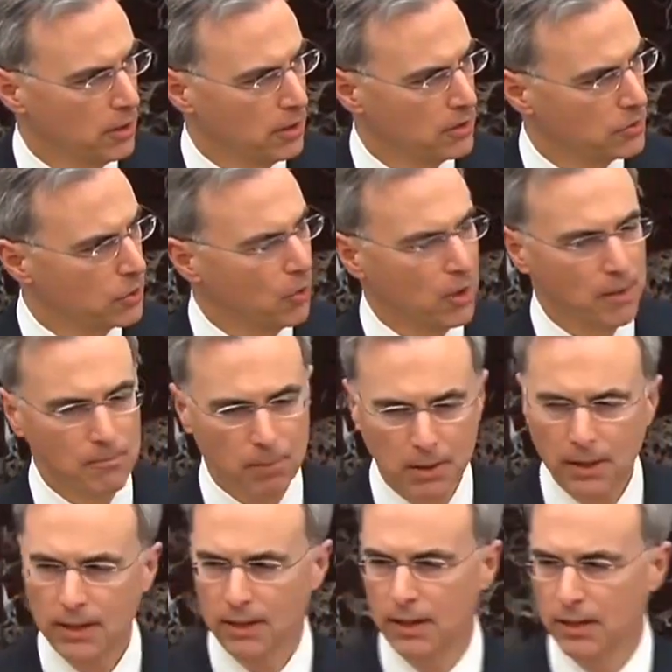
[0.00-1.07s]
so
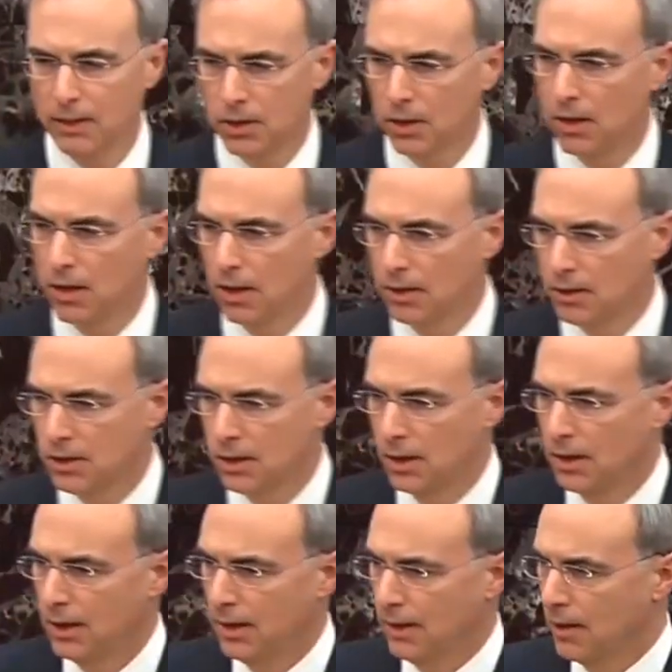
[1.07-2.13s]
completely in charge
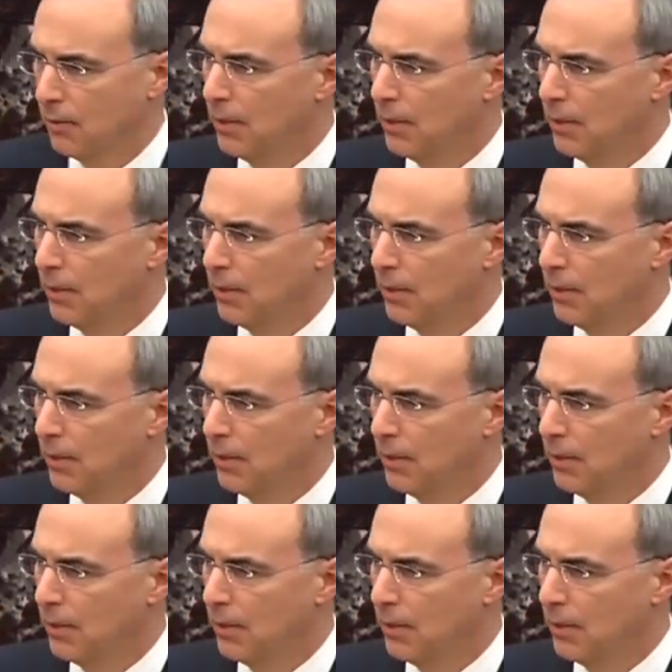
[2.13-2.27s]
that